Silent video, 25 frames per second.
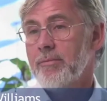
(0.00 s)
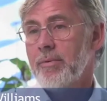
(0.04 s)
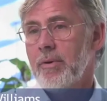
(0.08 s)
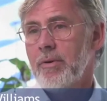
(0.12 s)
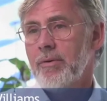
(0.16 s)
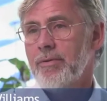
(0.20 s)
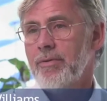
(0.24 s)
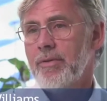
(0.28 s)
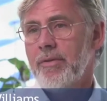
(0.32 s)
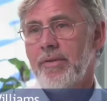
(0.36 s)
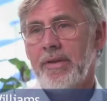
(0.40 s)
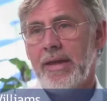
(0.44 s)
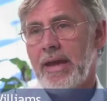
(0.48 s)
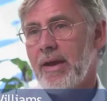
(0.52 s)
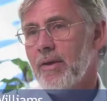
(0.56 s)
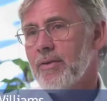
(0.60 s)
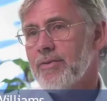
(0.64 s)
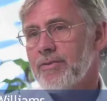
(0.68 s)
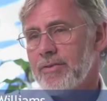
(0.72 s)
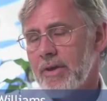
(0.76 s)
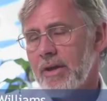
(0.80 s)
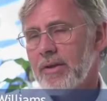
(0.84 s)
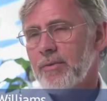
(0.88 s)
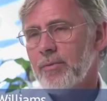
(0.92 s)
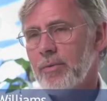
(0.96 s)
both in the
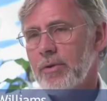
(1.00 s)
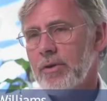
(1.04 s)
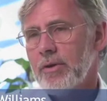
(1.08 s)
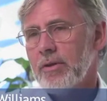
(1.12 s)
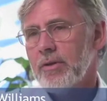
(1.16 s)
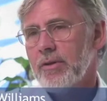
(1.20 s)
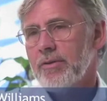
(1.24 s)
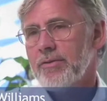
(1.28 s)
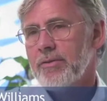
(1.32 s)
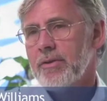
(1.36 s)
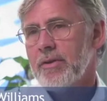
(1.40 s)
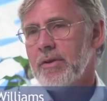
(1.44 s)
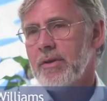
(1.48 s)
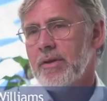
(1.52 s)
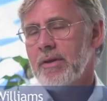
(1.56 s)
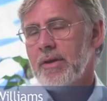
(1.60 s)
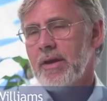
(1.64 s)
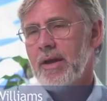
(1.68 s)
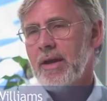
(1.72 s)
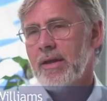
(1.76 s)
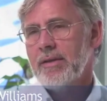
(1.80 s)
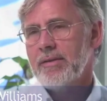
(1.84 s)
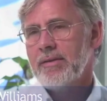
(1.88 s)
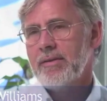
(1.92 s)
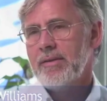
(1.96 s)
outside world
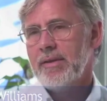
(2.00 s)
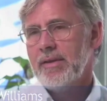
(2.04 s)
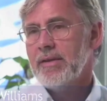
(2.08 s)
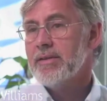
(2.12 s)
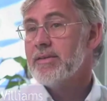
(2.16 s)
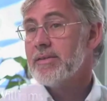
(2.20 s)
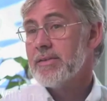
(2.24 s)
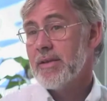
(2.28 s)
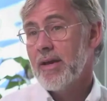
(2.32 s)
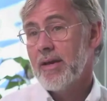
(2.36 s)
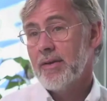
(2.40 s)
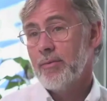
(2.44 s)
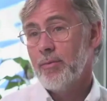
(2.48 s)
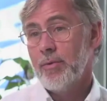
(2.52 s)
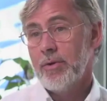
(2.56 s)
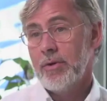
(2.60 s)
and in the inside